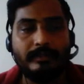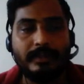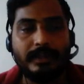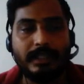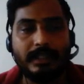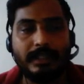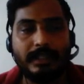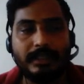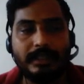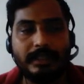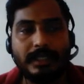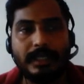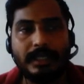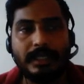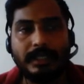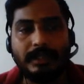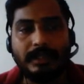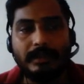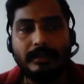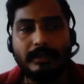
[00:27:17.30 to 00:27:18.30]
within the
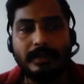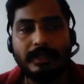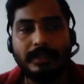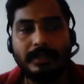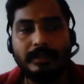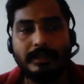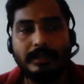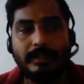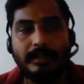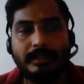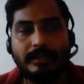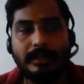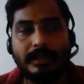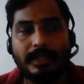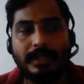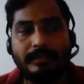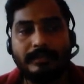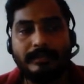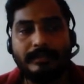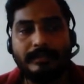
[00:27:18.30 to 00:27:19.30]
static loadings,
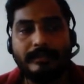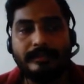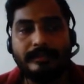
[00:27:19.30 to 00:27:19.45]
okay,